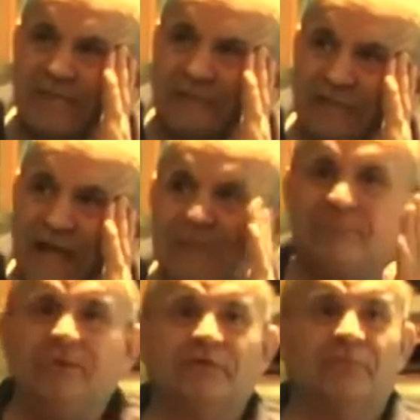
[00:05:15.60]
an
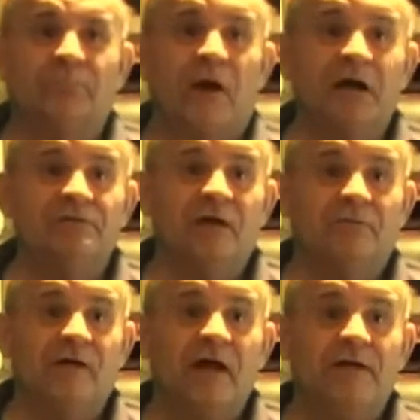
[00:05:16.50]
envious project
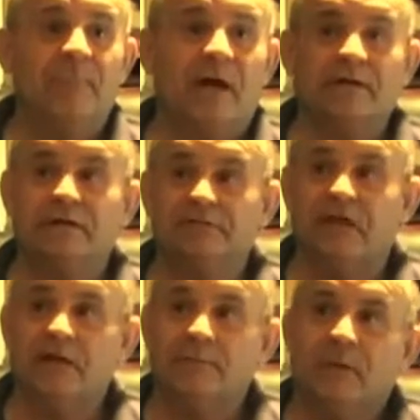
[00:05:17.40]
for anybody to
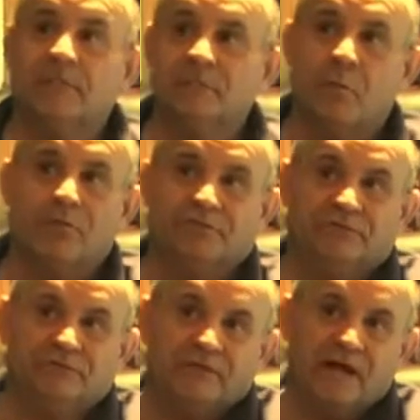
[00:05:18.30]
take. But of course,
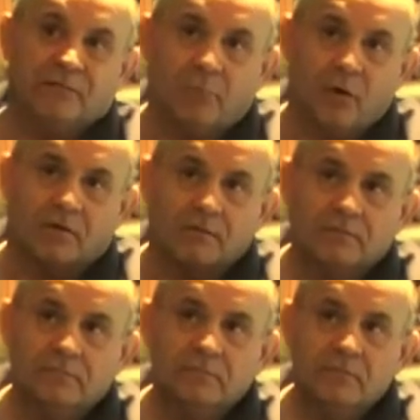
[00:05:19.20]
it's a lot of work.
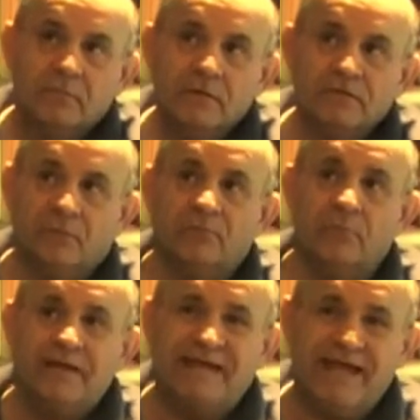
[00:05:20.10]
So if
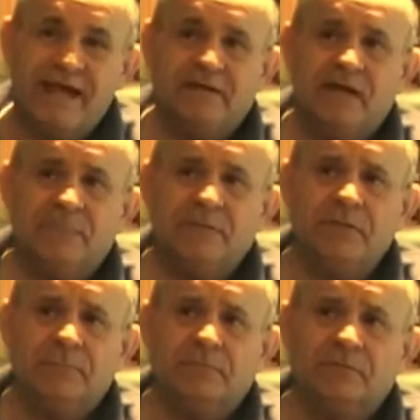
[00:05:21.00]
we can't get
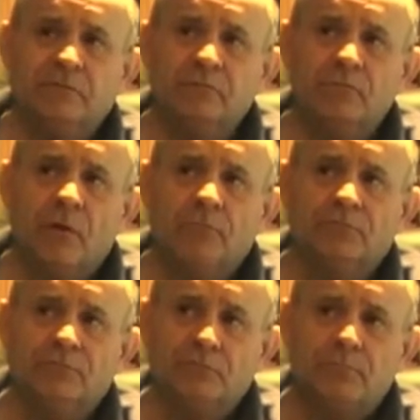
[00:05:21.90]
people to do
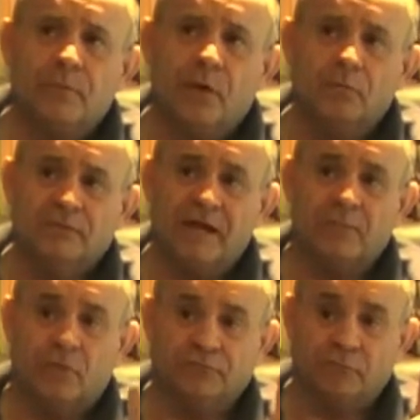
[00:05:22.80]
those two polls, and
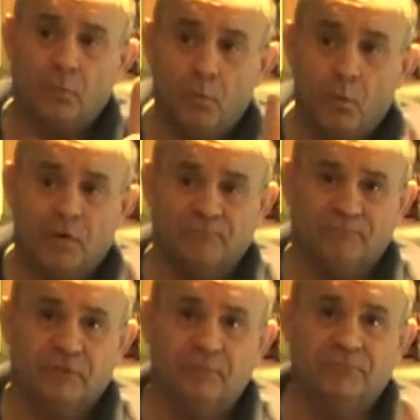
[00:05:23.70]
also war
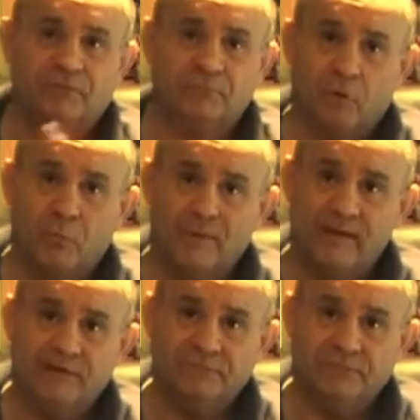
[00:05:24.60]
films and
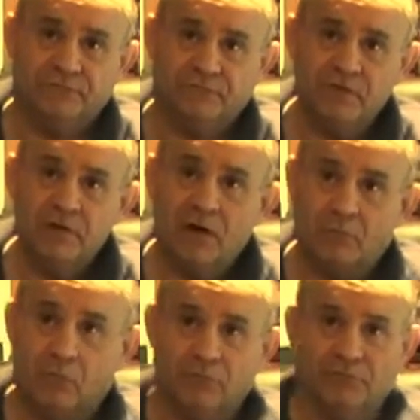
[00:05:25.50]
romances
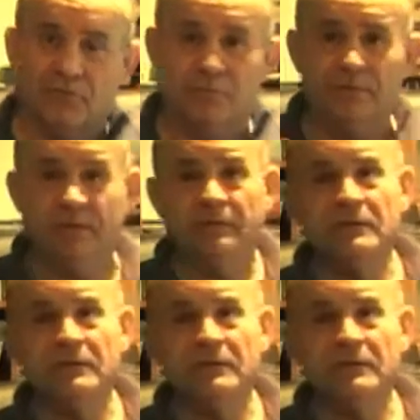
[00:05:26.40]
are also going to be